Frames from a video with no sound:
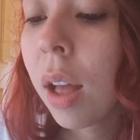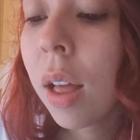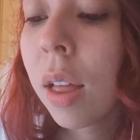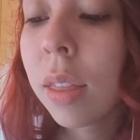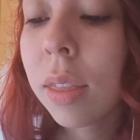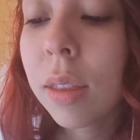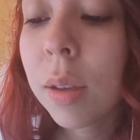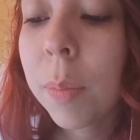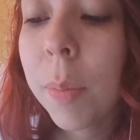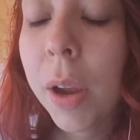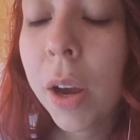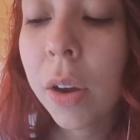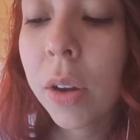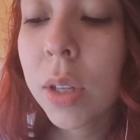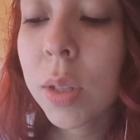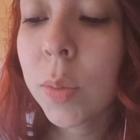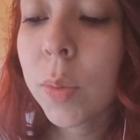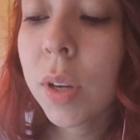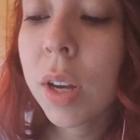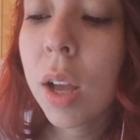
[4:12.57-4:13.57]
The
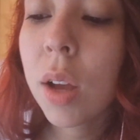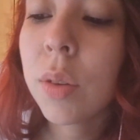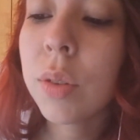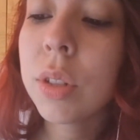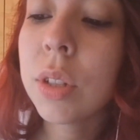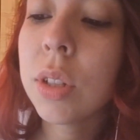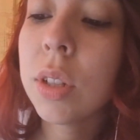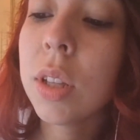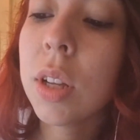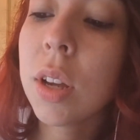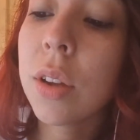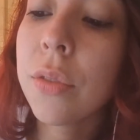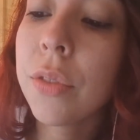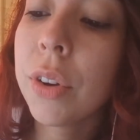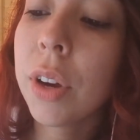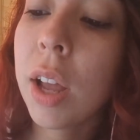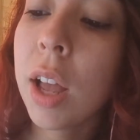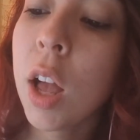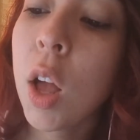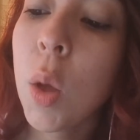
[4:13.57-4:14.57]
parents went out to look for
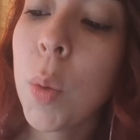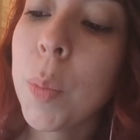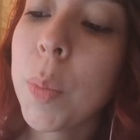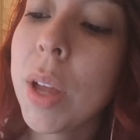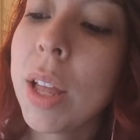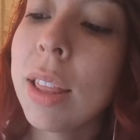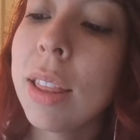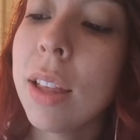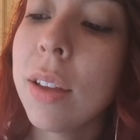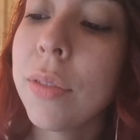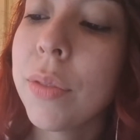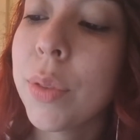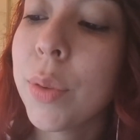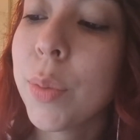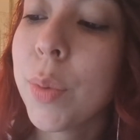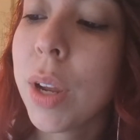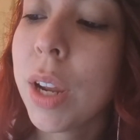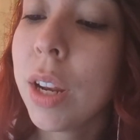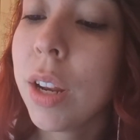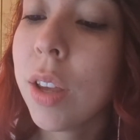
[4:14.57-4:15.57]
help and left the
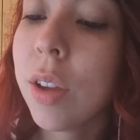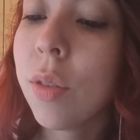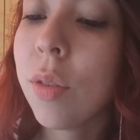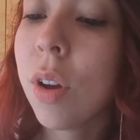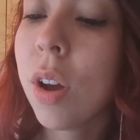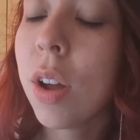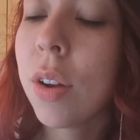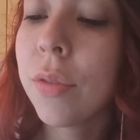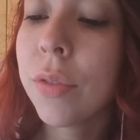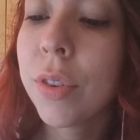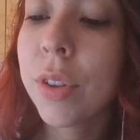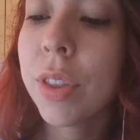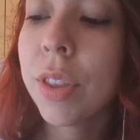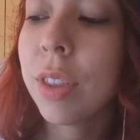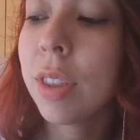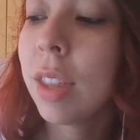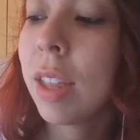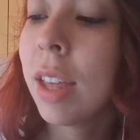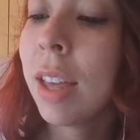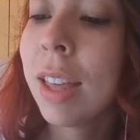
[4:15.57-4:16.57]
radio on for
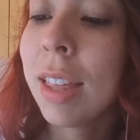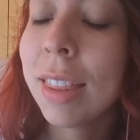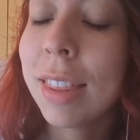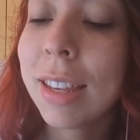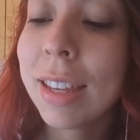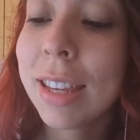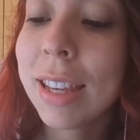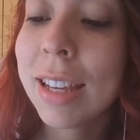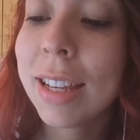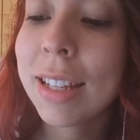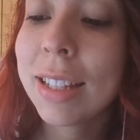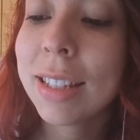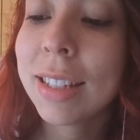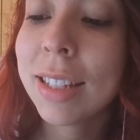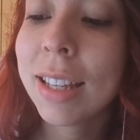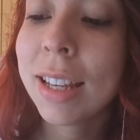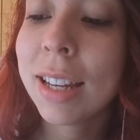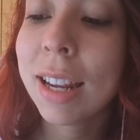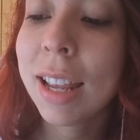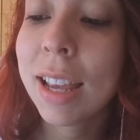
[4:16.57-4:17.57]
the kids
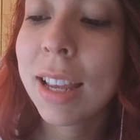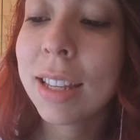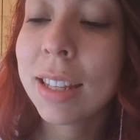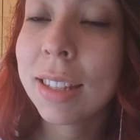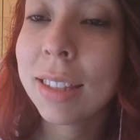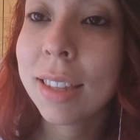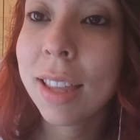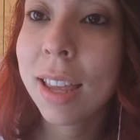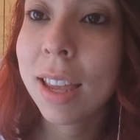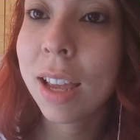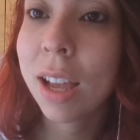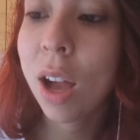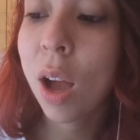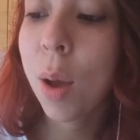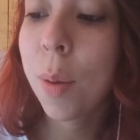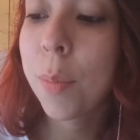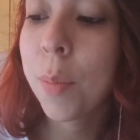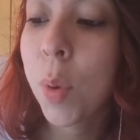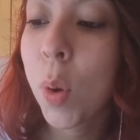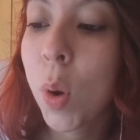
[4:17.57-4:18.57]
in case they
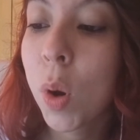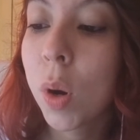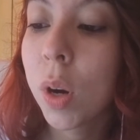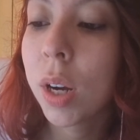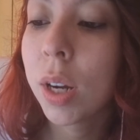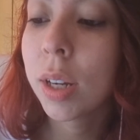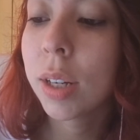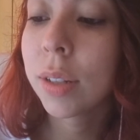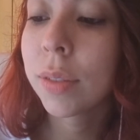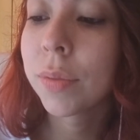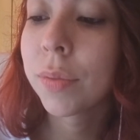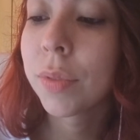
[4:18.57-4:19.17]
got bored.